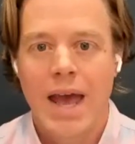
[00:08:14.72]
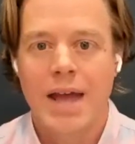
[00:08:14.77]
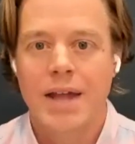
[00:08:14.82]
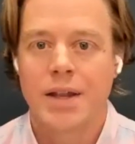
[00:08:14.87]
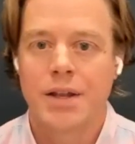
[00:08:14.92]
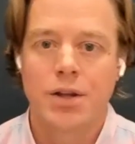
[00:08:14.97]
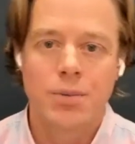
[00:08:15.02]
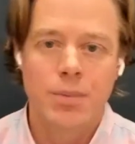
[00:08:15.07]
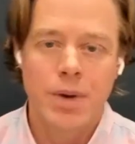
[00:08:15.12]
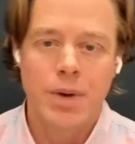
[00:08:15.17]

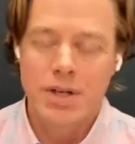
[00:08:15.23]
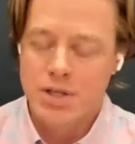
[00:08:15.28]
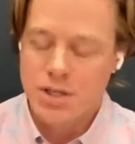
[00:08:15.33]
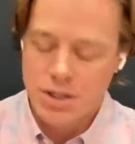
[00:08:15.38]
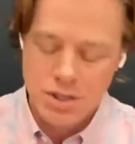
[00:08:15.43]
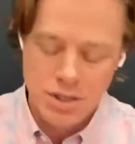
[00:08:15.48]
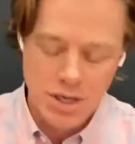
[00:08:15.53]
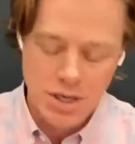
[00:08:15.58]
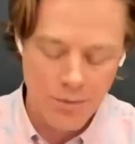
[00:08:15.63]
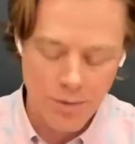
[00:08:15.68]
And you
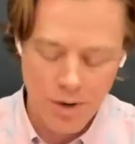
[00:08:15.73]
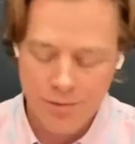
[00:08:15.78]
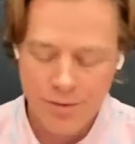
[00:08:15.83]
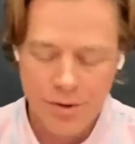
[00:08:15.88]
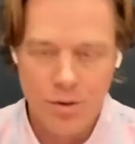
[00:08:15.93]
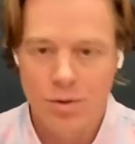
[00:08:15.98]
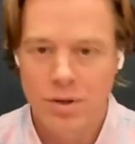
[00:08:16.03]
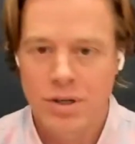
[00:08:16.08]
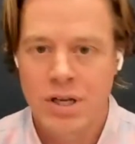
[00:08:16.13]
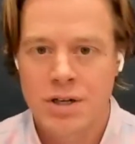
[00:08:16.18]
mentioned net
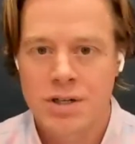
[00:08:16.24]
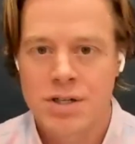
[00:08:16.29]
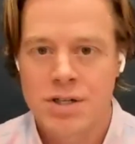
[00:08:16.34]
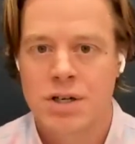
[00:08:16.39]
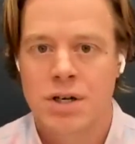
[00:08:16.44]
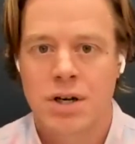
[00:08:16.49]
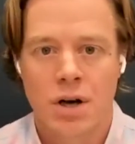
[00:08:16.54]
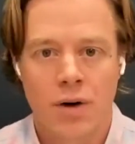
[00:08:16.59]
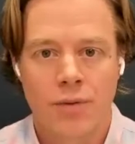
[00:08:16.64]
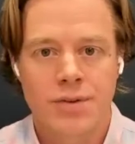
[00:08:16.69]
revenue
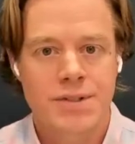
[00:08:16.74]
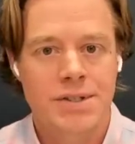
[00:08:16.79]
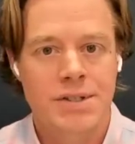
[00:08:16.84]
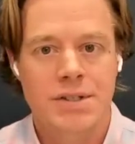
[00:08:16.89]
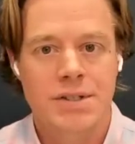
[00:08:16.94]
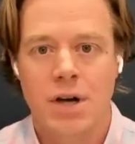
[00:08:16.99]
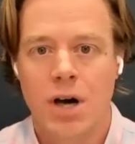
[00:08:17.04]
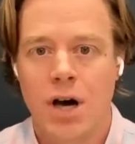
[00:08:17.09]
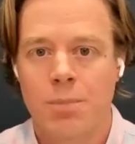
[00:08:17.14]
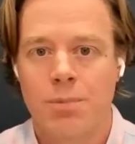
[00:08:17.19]
retention, obviously
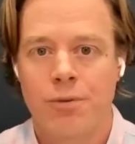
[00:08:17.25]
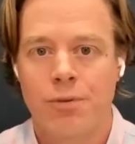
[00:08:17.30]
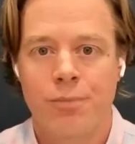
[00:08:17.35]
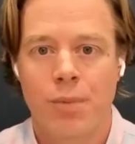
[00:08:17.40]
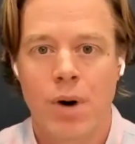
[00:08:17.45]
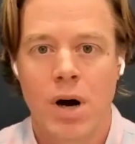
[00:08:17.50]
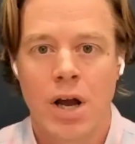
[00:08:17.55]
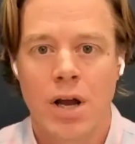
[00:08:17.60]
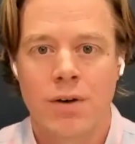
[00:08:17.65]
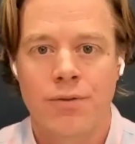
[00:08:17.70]
top of
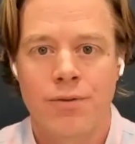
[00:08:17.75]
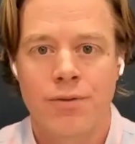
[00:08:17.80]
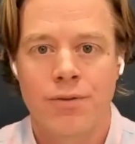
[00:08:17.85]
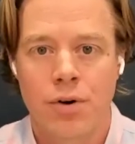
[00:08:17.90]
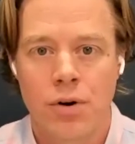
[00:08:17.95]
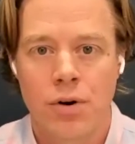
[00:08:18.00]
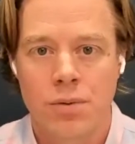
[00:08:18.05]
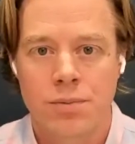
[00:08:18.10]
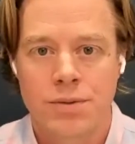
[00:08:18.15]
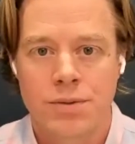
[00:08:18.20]
mind
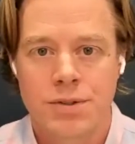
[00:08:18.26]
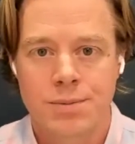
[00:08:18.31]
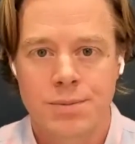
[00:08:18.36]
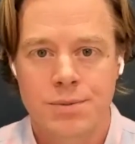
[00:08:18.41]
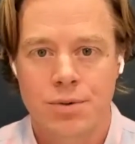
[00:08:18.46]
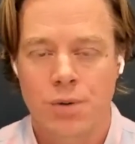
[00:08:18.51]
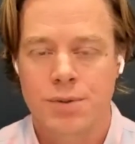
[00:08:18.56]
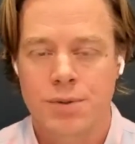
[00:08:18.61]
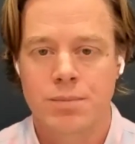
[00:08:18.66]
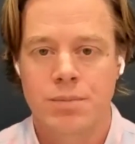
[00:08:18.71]
for
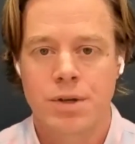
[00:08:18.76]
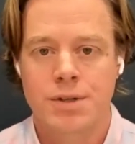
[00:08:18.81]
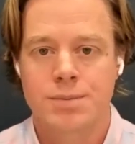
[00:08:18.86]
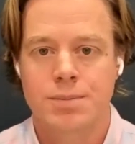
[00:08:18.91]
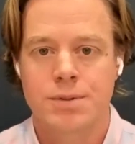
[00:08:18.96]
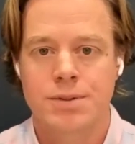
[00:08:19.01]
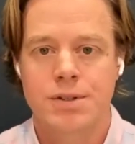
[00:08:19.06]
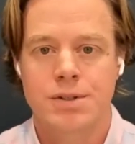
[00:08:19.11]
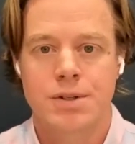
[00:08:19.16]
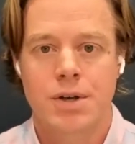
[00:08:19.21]
subscription-based
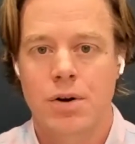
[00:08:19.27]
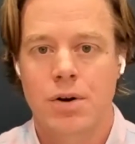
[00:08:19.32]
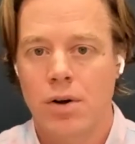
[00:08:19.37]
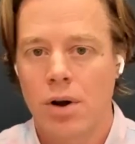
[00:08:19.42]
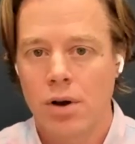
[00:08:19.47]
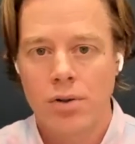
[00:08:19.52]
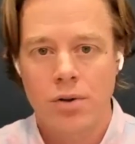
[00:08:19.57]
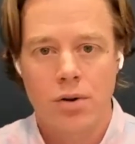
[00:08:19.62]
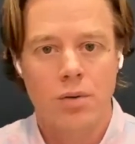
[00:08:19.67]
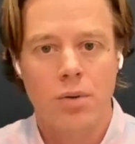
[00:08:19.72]
businesses. Are,
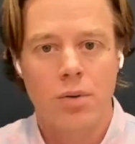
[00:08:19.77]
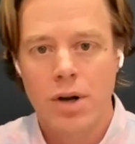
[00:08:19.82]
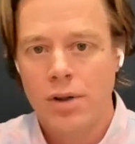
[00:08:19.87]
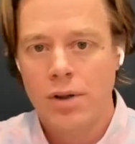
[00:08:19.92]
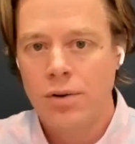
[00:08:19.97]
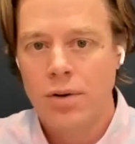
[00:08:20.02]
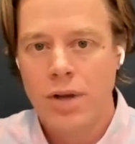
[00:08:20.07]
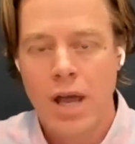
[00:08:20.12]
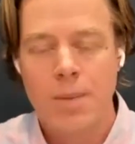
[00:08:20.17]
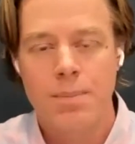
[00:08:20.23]
are, what
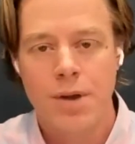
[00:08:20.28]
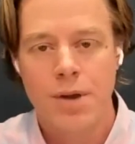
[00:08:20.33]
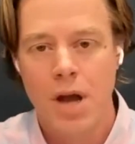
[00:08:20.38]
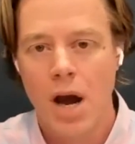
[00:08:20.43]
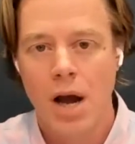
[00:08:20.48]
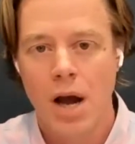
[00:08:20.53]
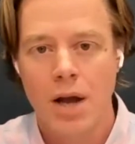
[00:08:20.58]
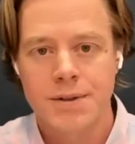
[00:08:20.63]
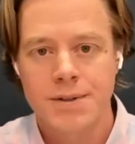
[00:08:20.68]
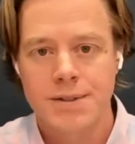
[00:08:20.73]
other
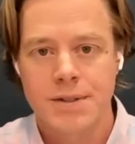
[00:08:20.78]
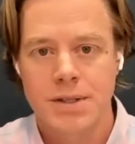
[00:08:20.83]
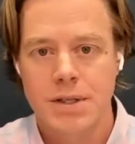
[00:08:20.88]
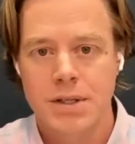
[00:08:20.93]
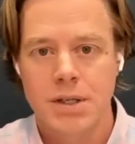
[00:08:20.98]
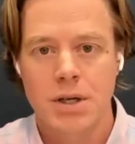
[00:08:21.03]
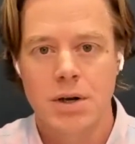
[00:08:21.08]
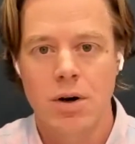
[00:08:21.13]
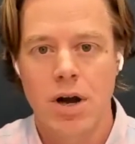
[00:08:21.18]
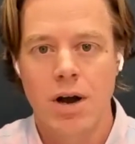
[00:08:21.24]
KPIs,
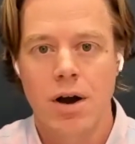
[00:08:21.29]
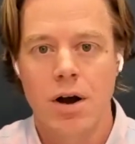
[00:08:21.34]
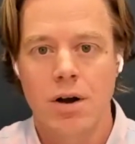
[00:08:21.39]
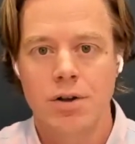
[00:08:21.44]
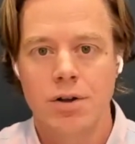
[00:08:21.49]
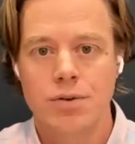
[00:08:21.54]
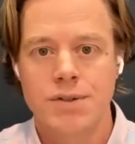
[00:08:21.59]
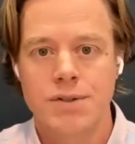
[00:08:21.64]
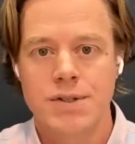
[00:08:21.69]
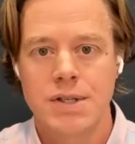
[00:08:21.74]
you know, are
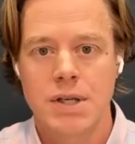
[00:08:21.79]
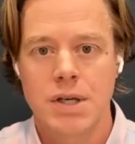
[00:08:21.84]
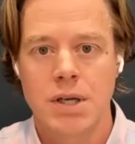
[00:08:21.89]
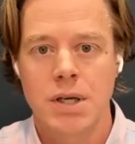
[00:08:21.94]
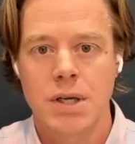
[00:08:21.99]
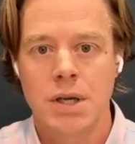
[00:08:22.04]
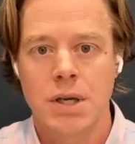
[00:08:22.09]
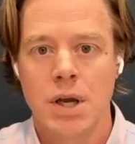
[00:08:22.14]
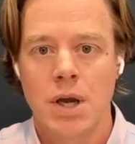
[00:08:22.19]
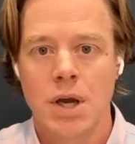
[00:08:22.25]
you
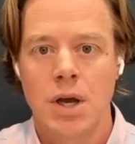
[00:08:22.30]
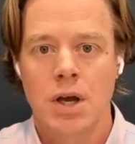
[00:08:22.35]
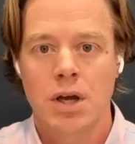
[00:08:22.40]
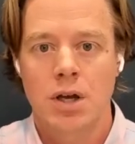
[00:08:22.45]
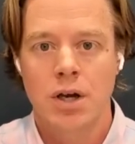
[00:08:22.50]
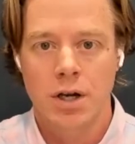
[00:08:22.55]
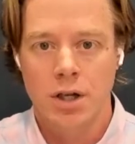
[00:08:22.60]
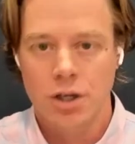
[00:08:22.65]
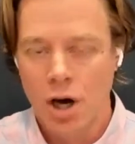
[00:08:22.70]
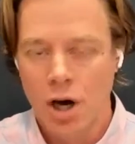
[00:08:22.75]
seeing
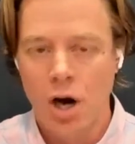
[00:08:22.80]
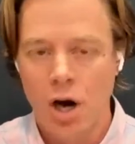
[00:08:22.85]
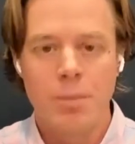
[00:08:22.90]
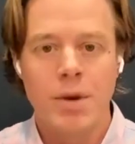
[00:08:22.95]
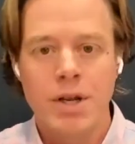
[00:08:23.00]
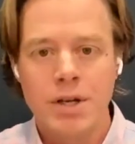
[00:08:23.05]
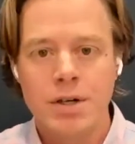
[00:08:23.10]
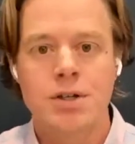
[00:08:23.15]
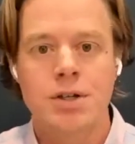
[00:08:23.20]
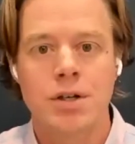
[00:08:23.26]
kind of come
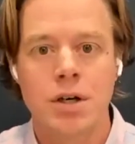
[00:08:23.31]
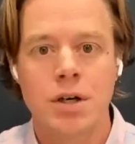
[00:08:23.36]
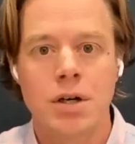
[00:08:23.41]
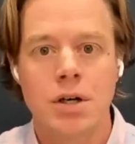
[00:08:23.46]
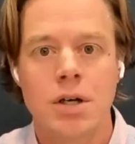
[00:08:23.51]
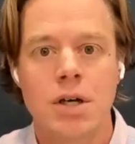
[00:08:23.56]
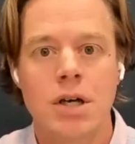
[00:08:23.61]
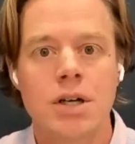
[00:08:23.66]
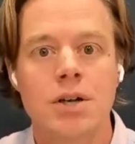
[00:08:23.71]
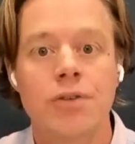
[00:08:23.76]
into
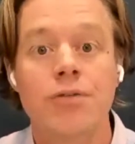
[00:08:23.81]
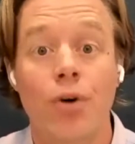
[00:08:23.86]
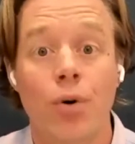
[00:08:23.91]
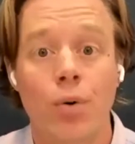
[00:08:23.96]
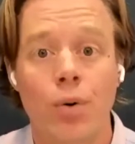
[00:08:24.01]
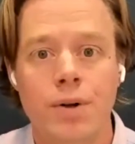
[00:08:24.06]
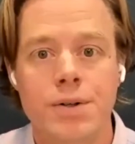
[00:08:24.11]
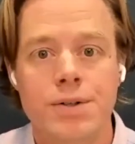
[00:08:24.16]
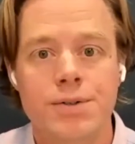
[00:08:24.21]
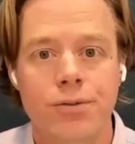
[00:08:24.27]
into
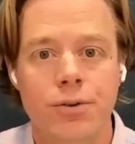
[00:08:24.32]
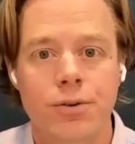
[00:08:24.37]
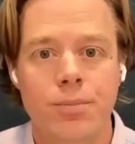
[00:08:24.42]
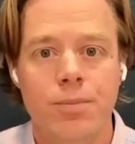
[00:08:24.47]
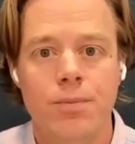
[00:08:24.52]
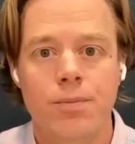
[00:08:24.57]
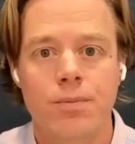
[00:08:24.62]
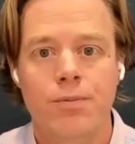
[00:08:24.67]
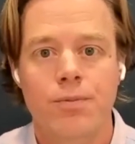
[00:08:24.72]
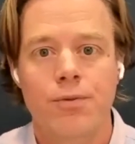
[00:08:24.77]
focus for
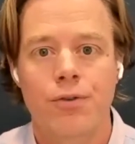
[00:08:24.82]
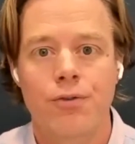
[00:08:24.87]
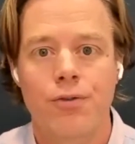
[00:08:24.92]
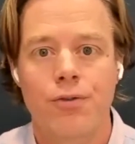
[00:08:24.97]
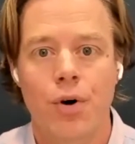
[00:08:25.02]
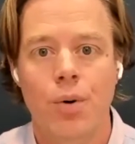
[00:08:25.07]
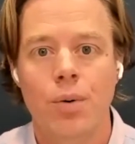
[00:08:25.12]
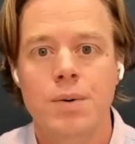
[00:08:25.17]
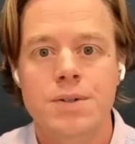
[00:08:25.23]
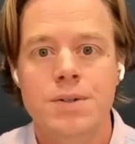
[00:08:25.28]
for
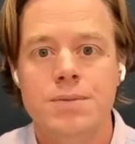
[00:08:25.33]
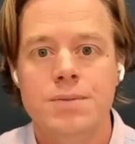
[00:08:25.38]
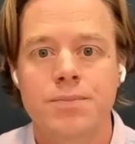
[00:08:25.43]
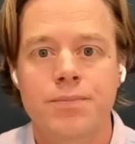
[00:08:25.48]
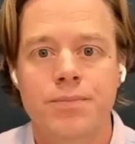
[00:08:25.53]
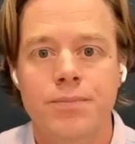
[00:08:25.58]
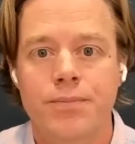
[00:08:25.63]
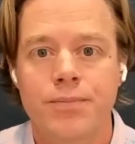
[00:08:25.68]
folks?